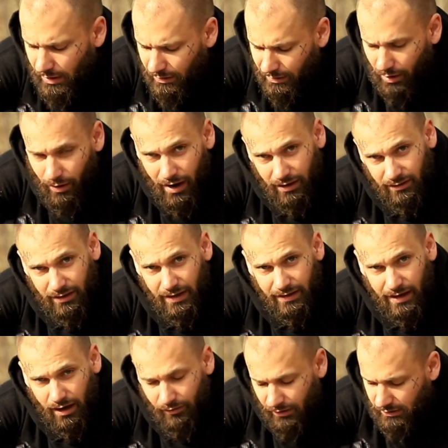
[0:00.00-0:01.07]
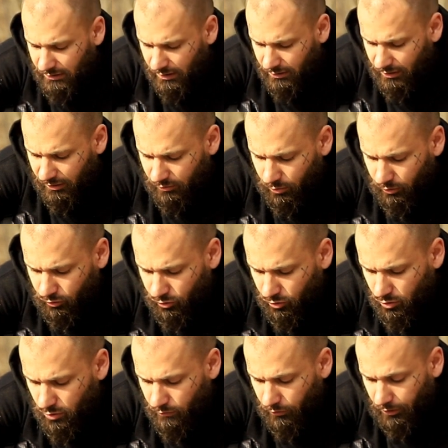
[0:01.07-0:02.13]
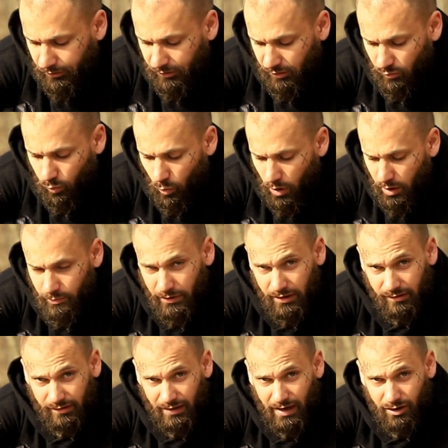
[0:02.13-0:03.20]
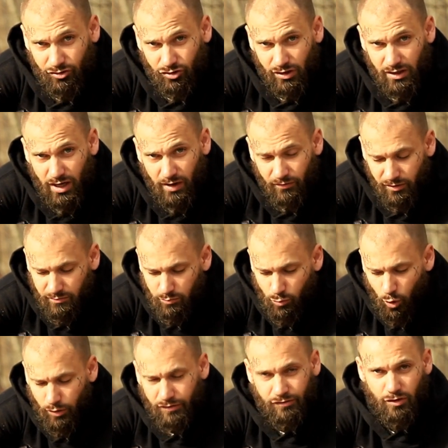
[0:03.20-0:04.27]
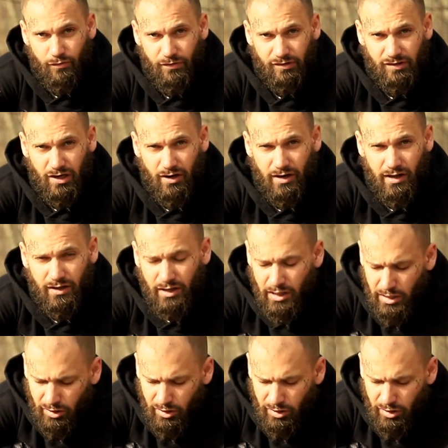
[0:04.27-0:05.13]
Now I like how they did this with 2 versus 1 because it actually covers more surface area,